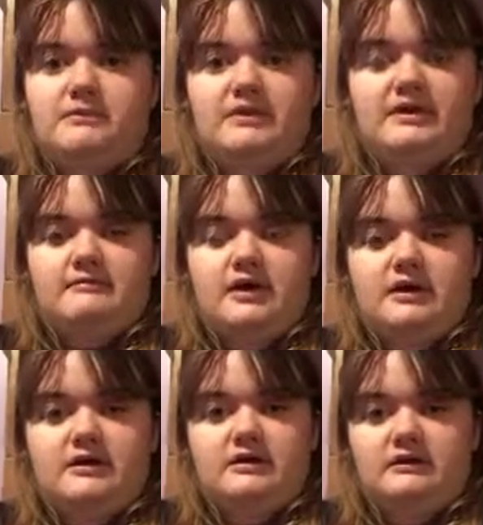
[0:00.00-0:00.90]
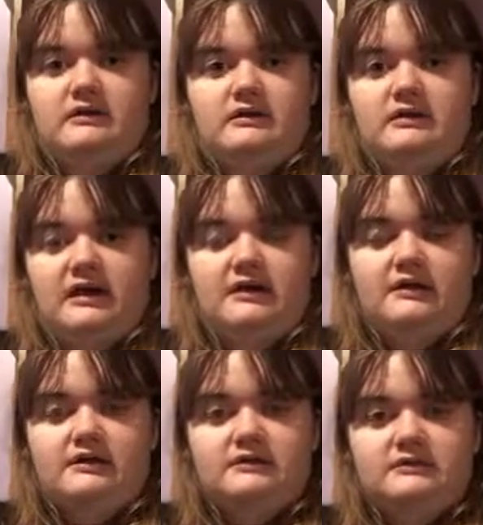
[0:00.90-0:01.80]
William Hartnell that
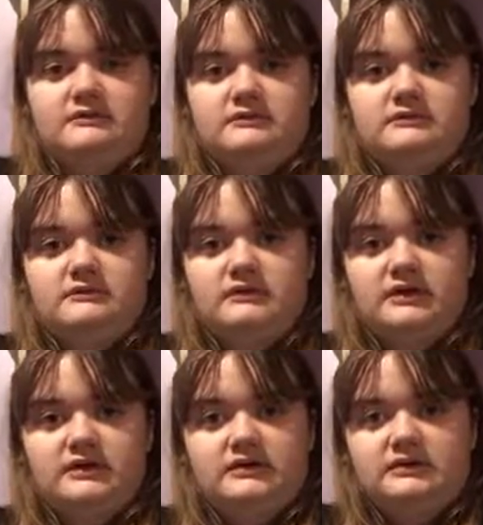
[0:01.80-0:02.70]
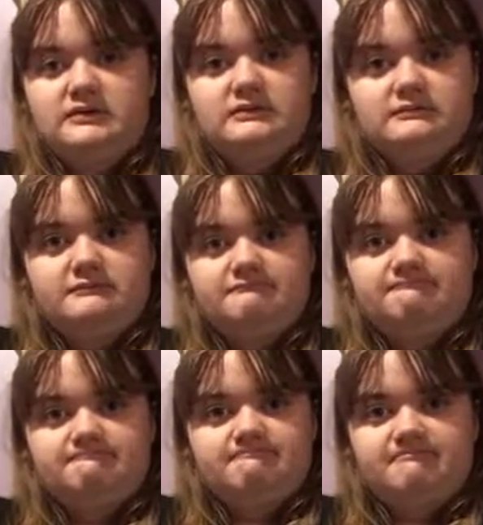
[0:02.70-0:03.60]
long.
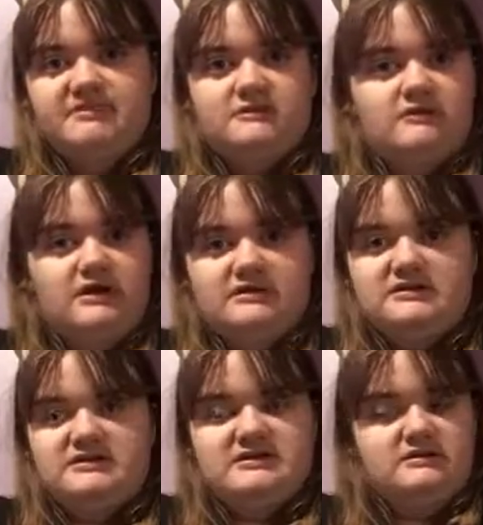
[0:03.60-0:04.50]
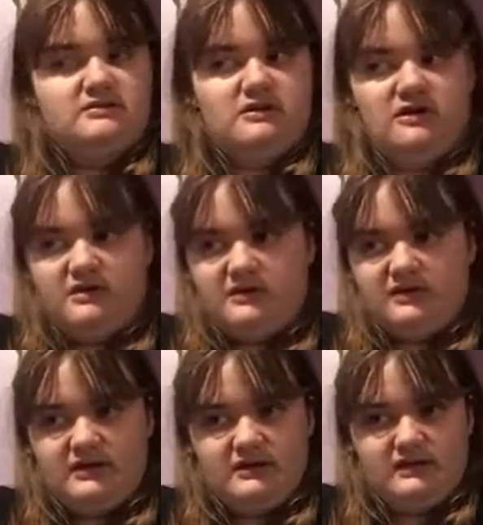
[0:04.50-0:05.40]
Don't want to just sit through all their
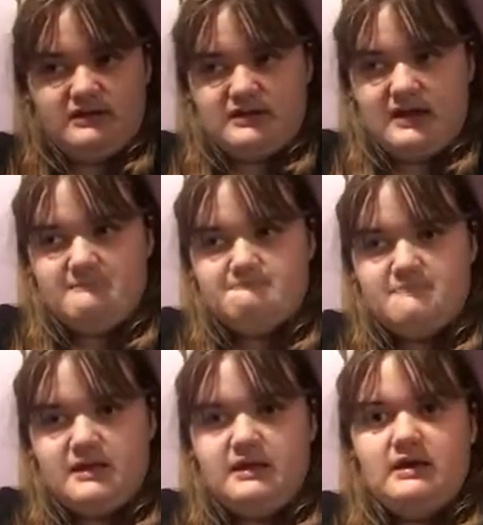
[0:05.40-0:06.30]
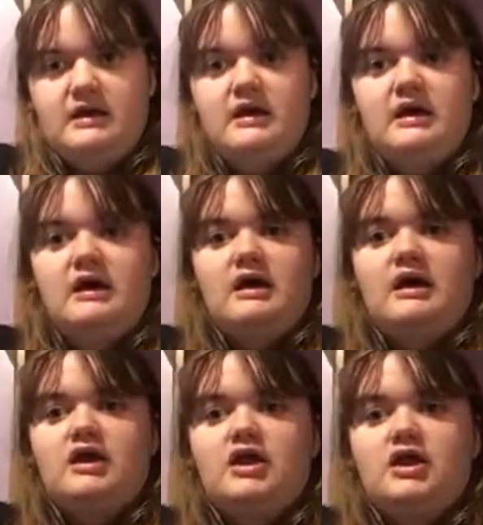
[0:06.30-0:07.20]
things like that.
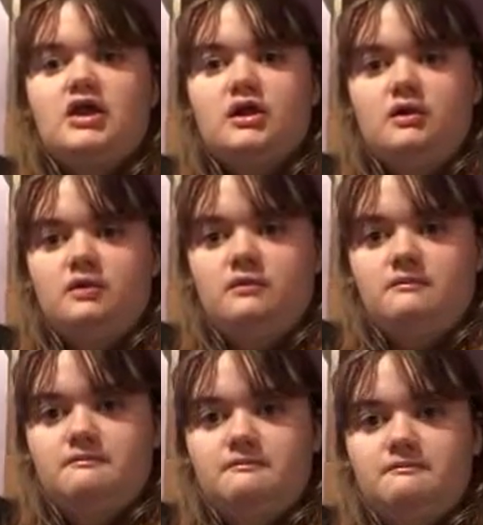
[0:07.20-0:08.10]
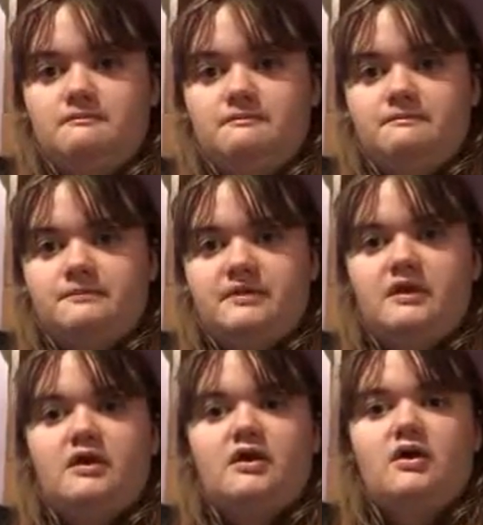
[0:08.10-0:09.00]
So,
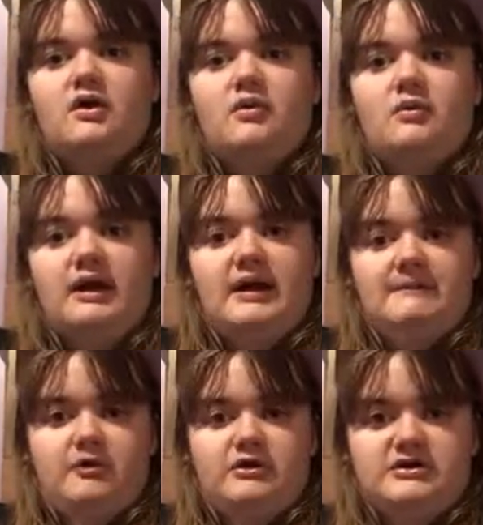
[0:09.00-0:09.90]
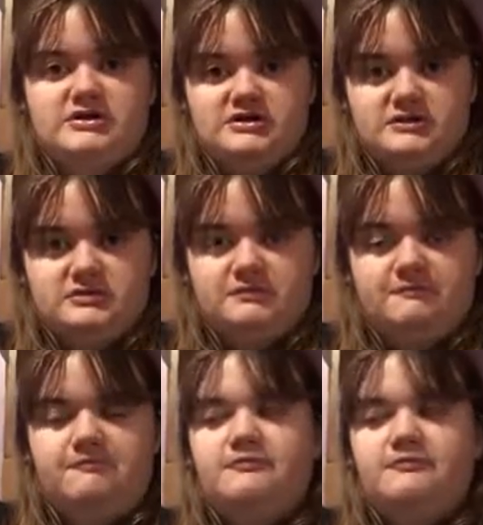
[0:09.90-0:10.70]
what I'm going to do